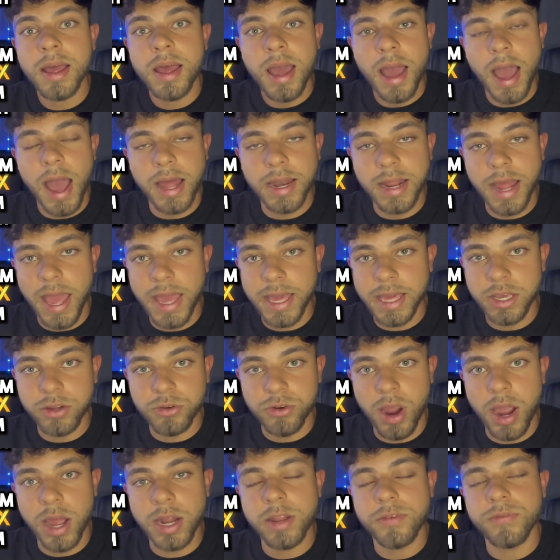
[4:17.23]
and 8
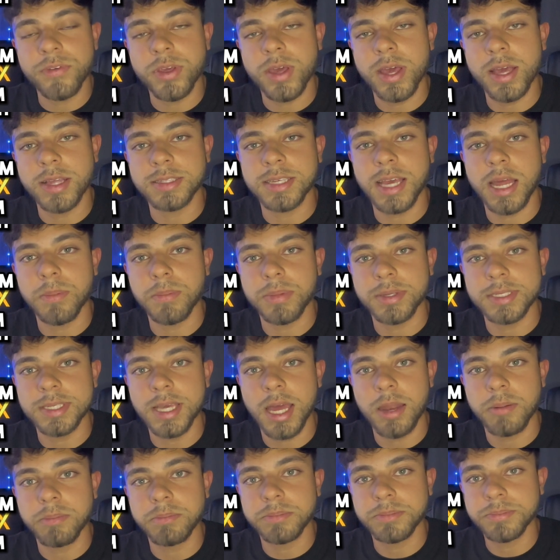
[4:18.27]
grand if you hit
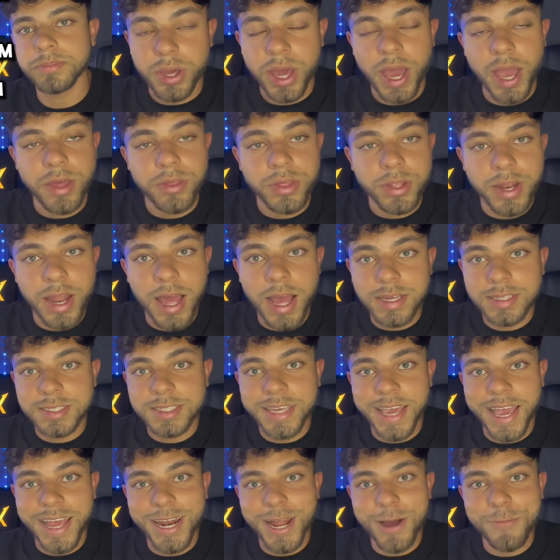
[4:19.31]
10%. Okay, the next
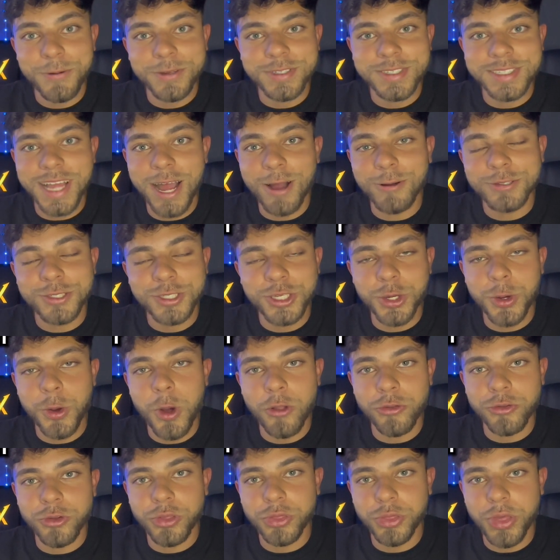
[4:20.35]
scale up is now
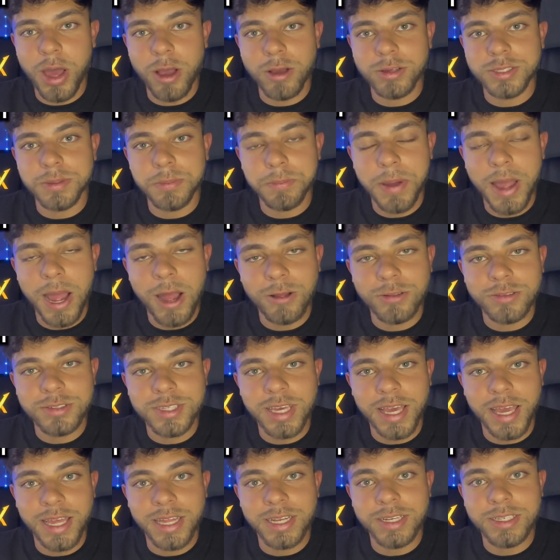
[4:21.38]
£200,000
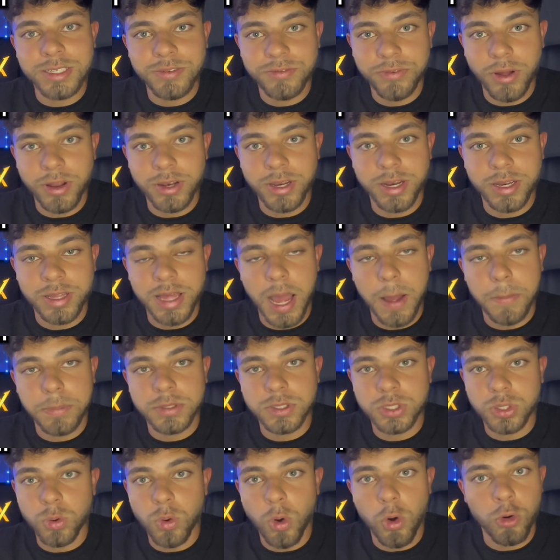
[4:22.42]
in funded
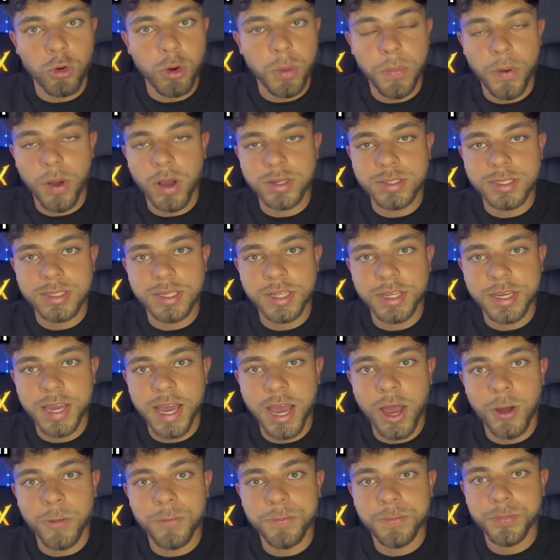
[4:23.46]
capital or a personal
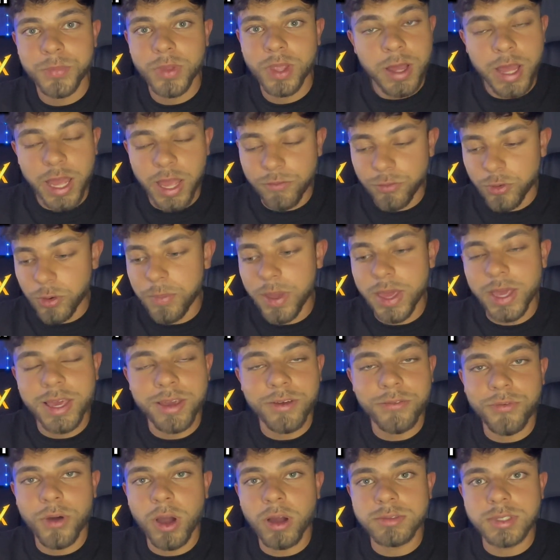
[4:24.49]
account. If you're making
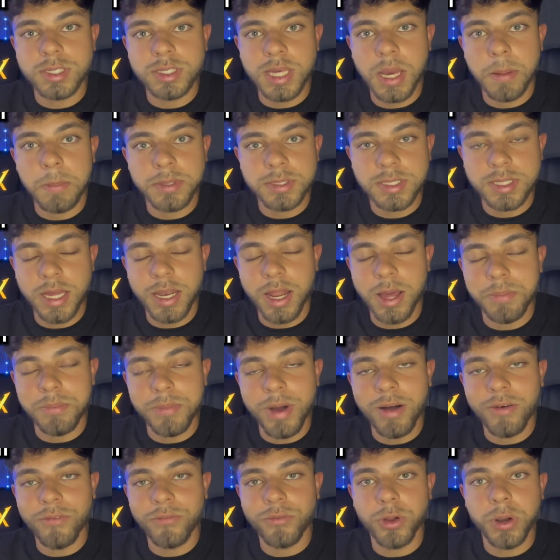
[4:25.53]
5 to 10% a
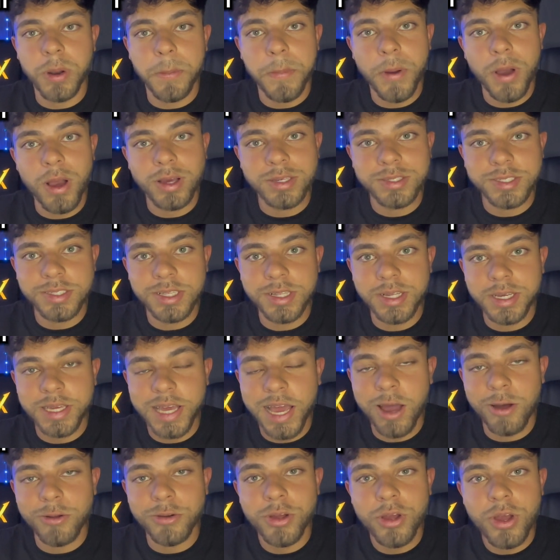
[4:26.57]
month on a personal
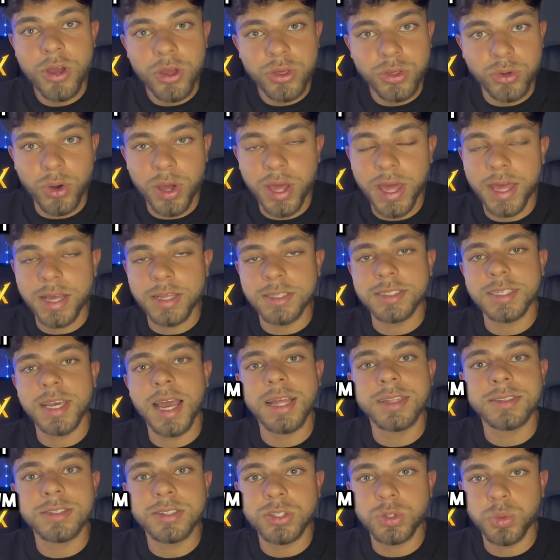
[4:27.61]
account, you're hitting
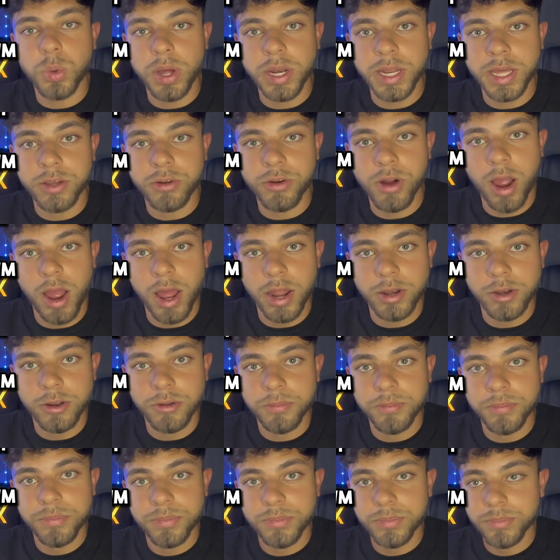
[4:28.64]
10 to 20 grand.
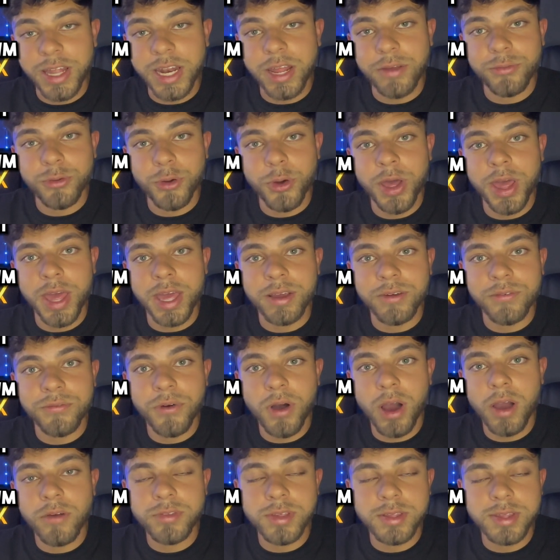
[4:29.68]
And if you're hitting
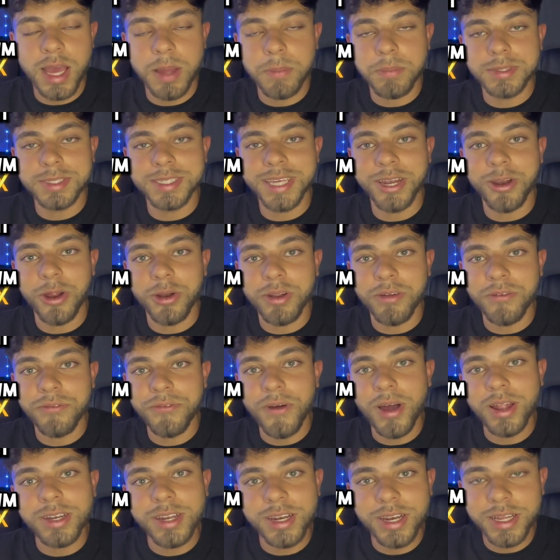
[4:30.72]
5 to 10% on a
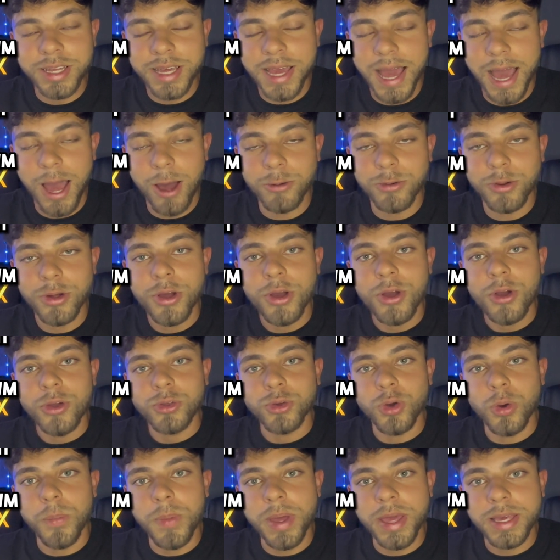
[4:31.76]
funded account,
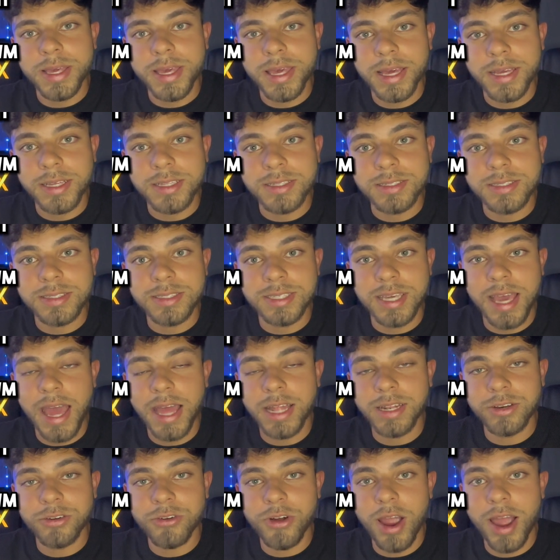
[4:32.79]
you're making
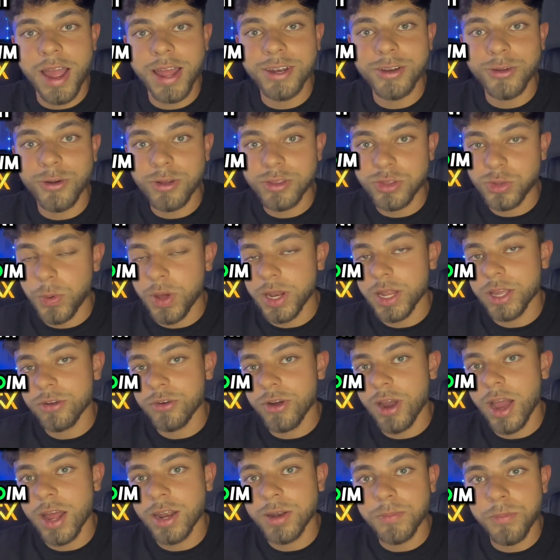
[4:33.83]
10 grand, 20
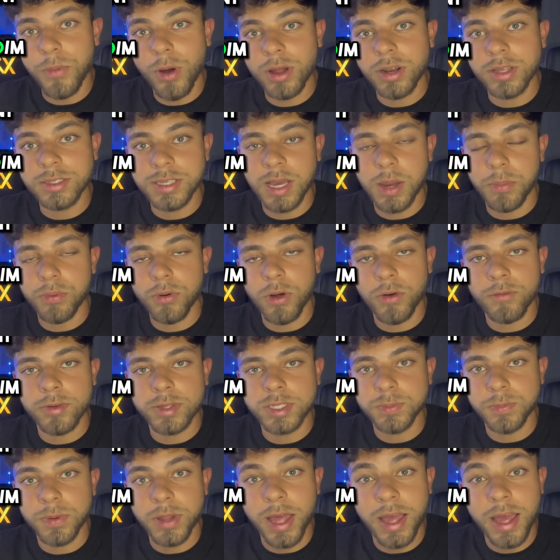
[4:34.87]
grand minus that profit
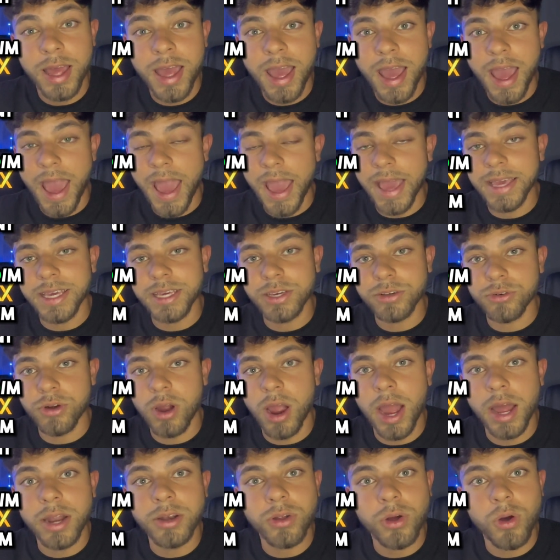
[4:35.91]
split, 8
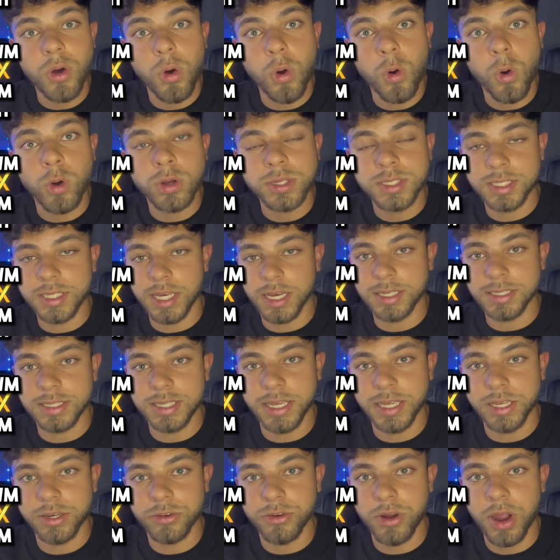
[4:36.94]
grand or
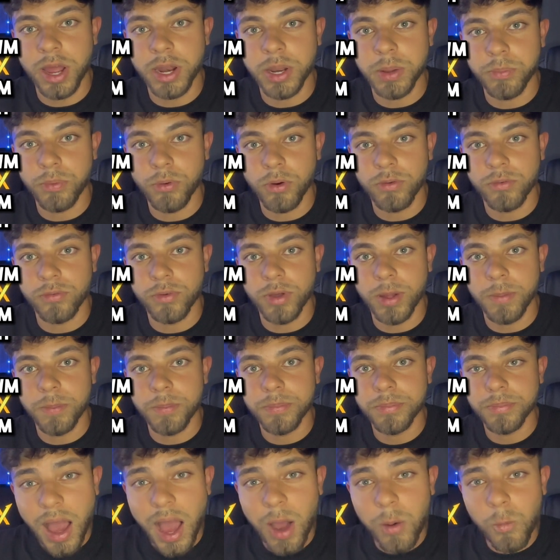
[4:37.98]
16 grand in profit.
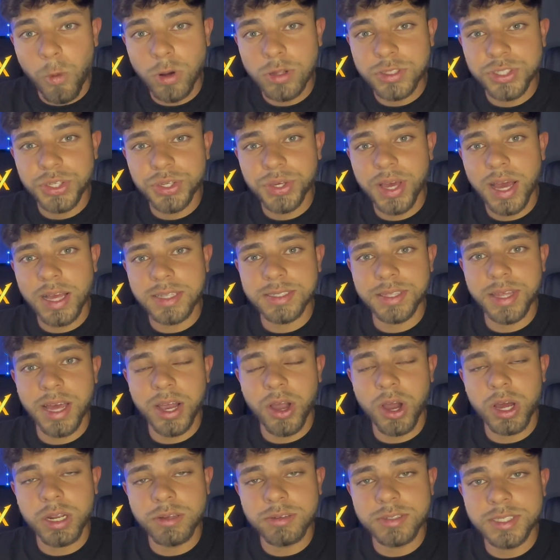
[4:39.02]
And once you get to that
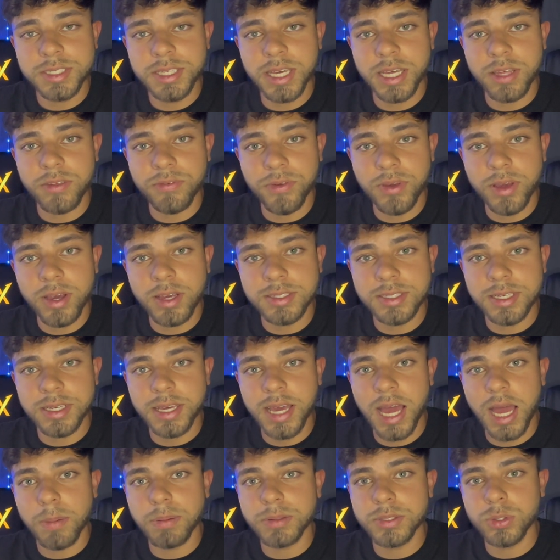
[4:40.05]
kind of 6 figures in
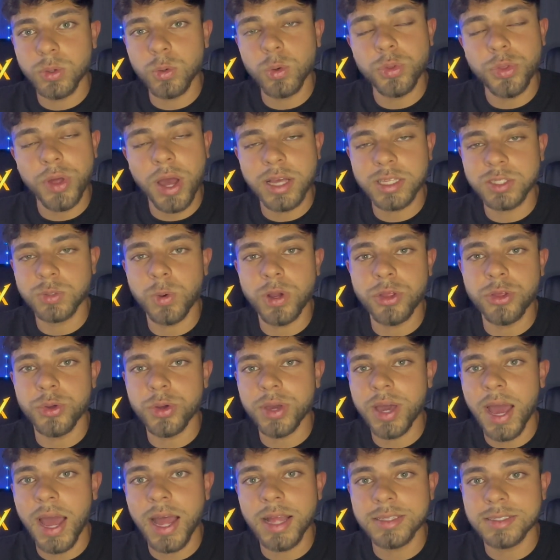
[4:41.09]
capital, that's when you
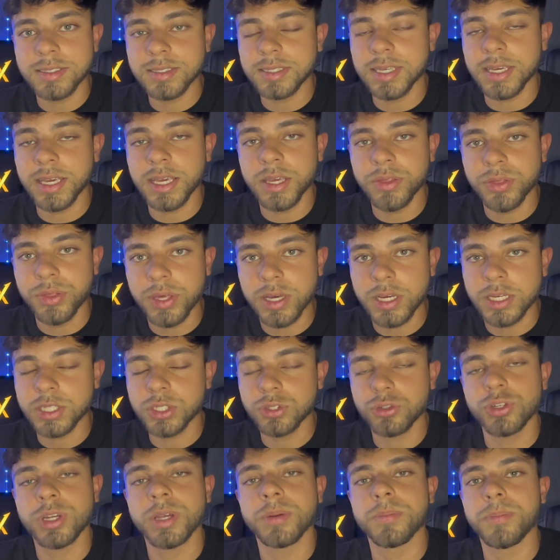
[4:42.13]
can see the
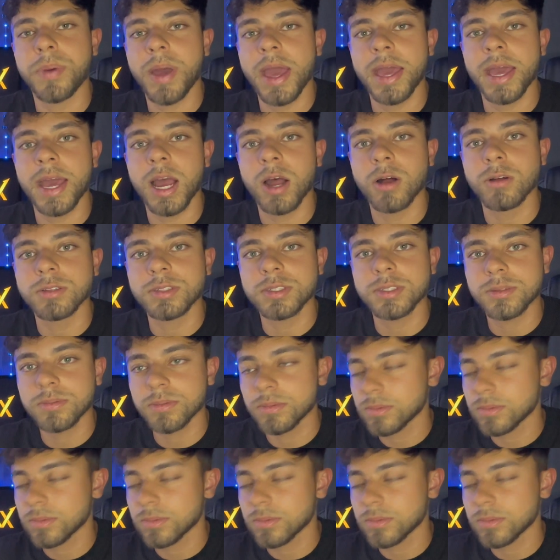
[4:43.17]
extreme payouts.